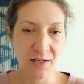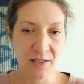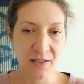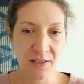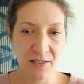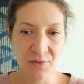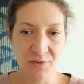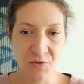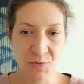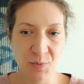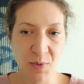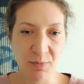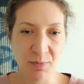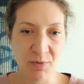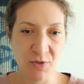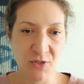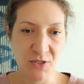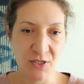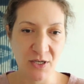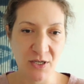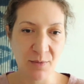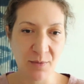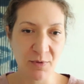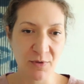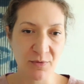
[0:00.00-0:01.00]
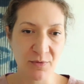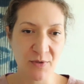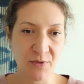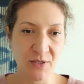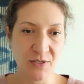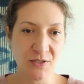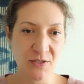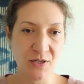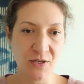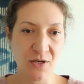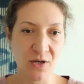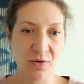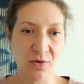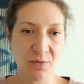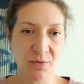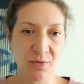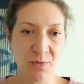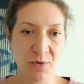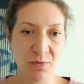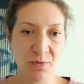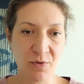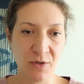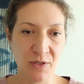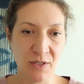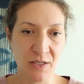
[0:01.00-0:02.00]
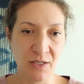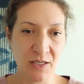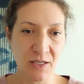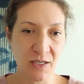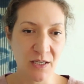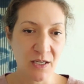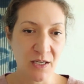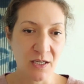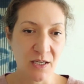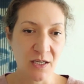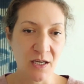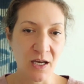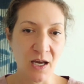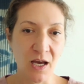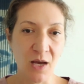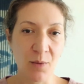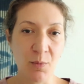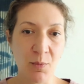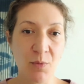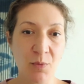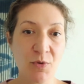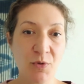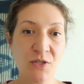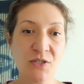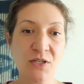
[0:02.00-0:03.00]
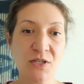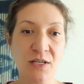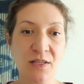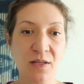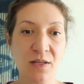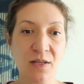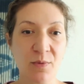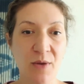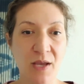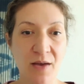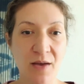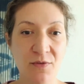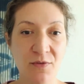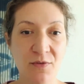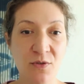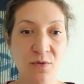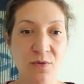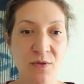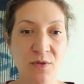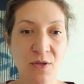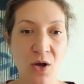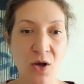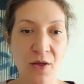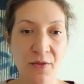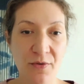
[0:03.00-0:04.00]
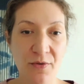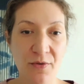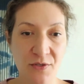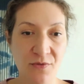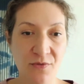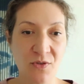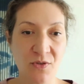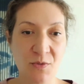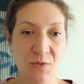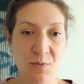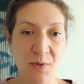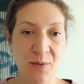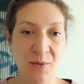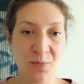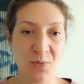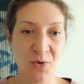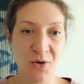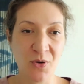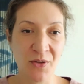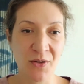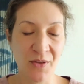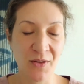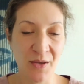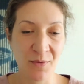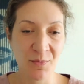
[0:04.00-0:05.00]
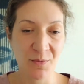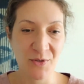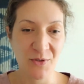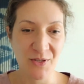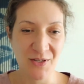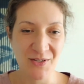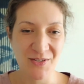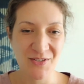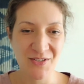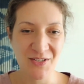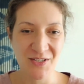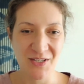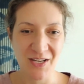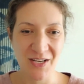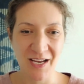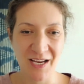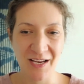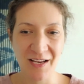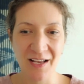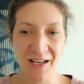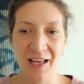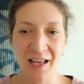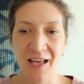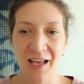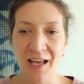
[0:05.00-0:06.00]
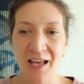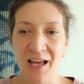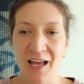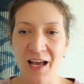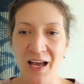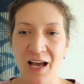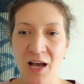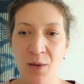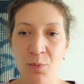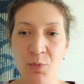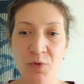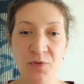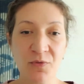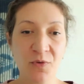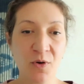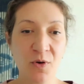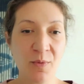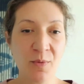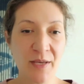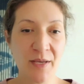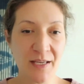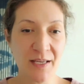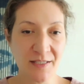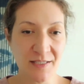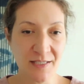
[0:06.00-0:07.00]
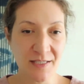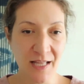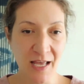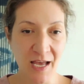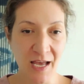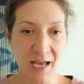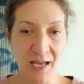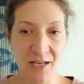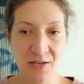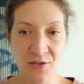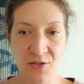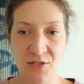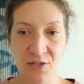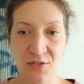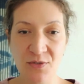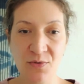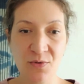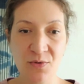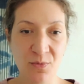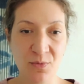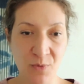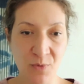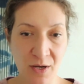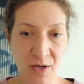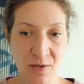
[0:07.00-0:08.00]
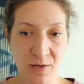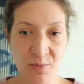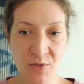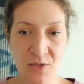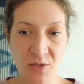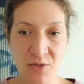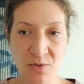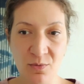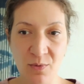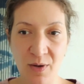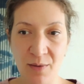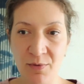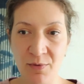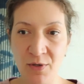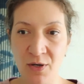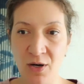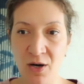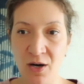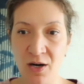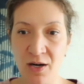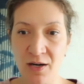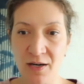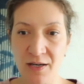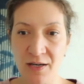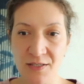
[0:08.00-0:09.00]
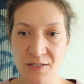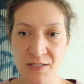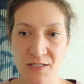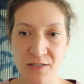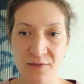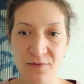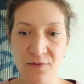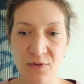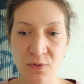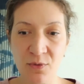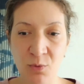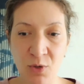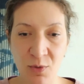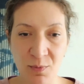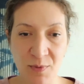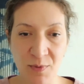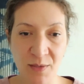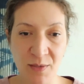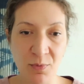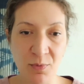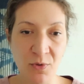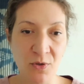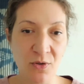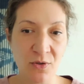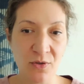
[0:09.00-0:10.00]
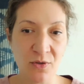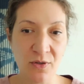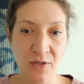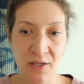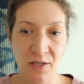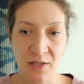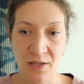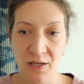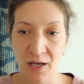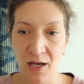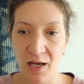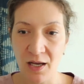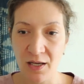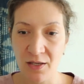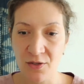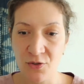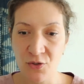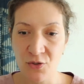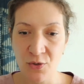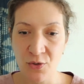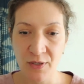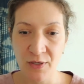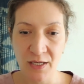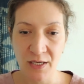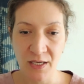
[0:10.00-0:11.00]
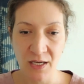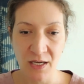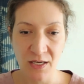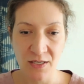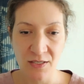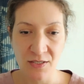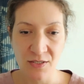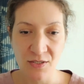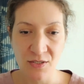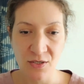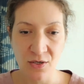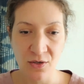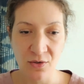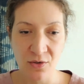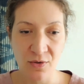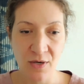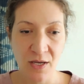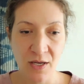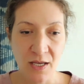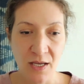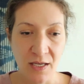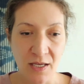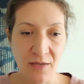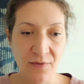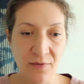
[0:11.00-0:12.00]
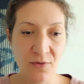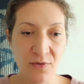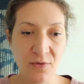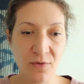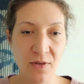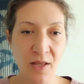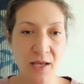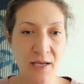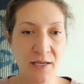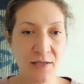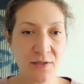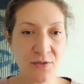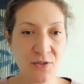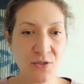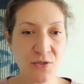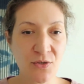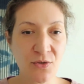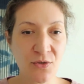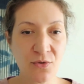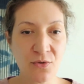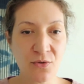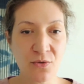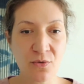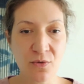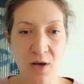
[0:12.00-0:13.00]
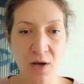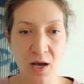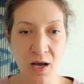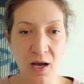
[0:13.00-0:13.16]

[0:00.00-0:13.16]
was published a couple of weeks ago, and we really appreciate that we have two of the authors of this paper online with us today. Before we get to that, just welcome to the webinar. I see a few more people joining us. So if you'd like to